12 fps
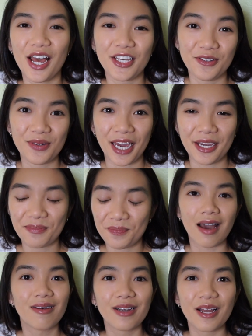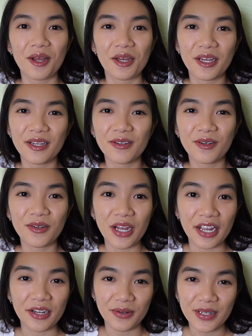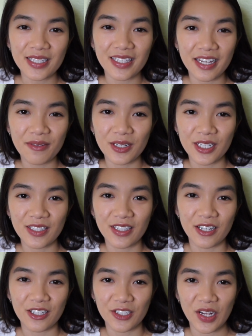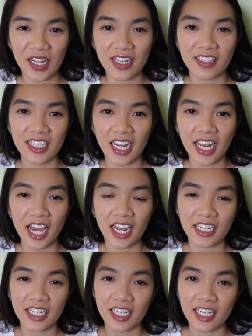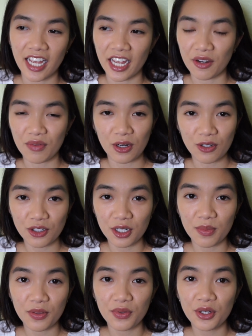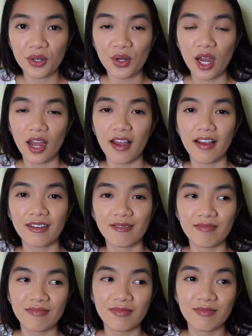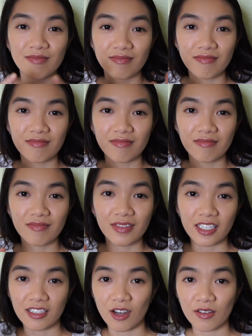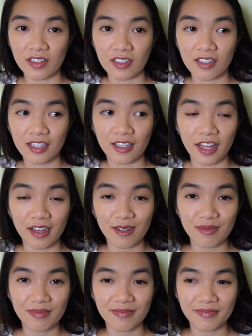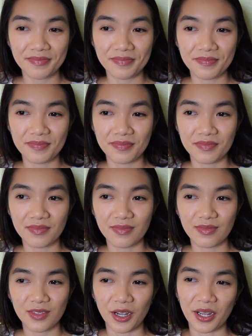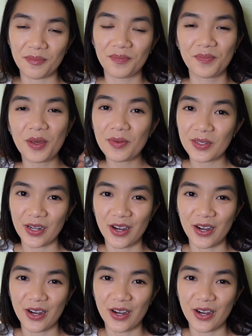UK. in Queensland, which is the Australian state I did a road trip through, that's obviously like, okay, maybe it's not